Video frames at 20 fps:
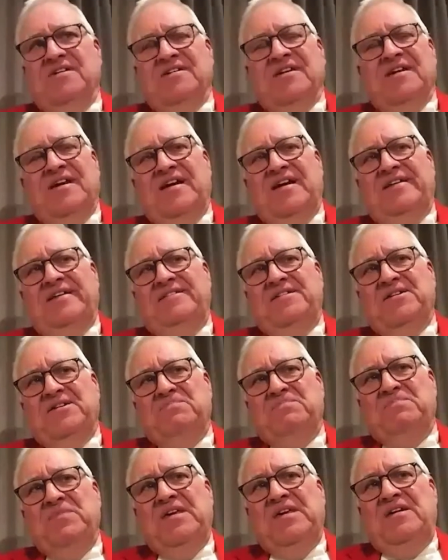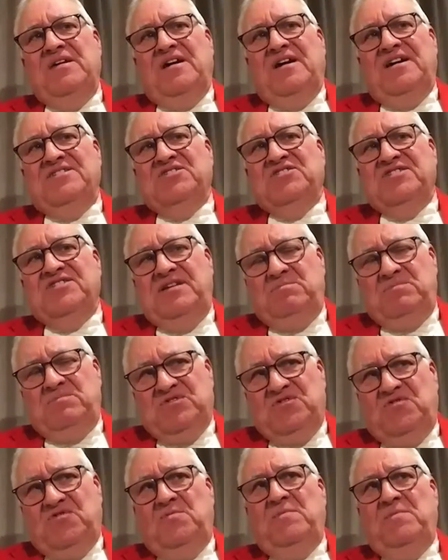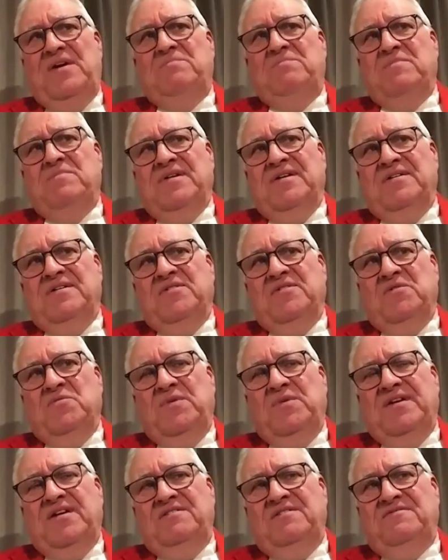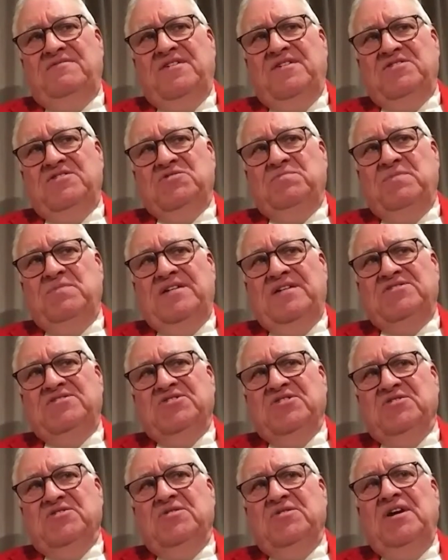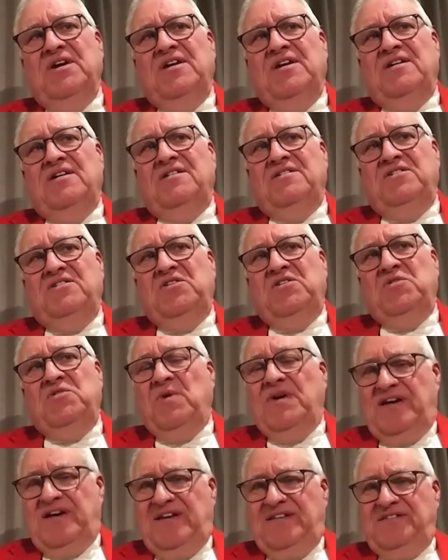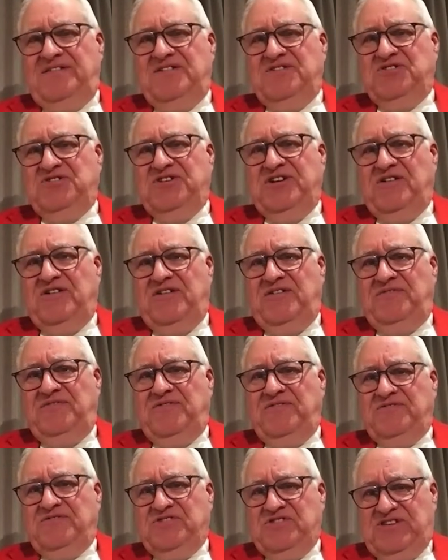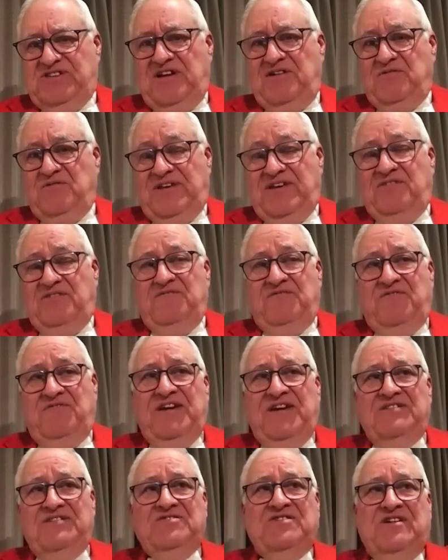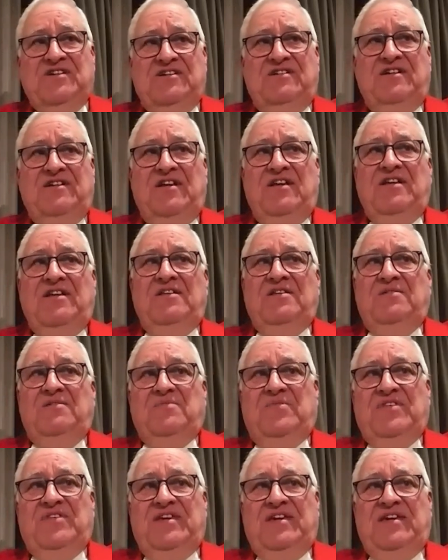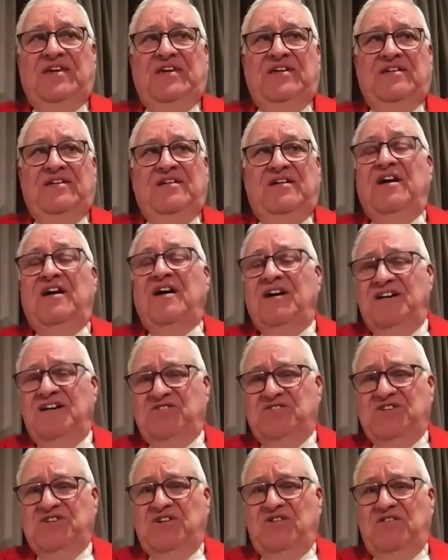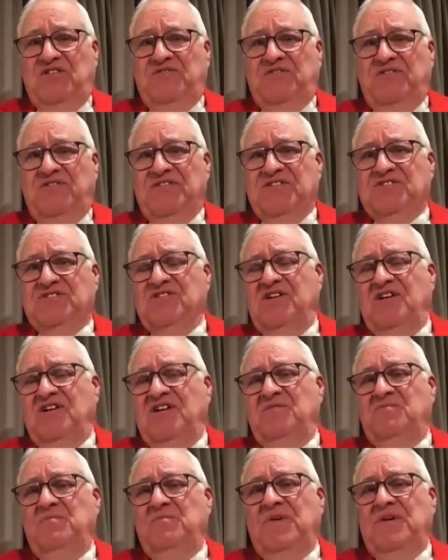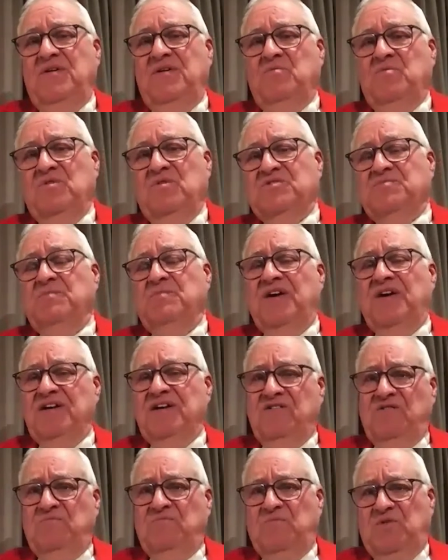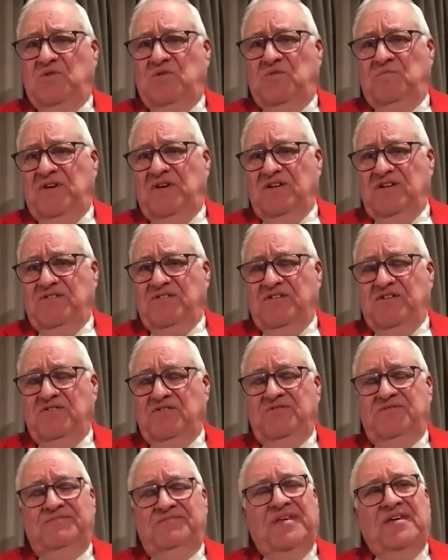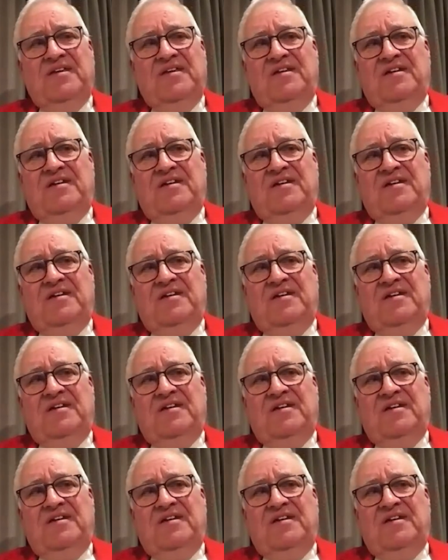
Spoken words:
and I seem to remember that when I first met you, you were Under Sheriff of Surrey. In fact, the High Sheriff at the time was Michael Moore Molyneux,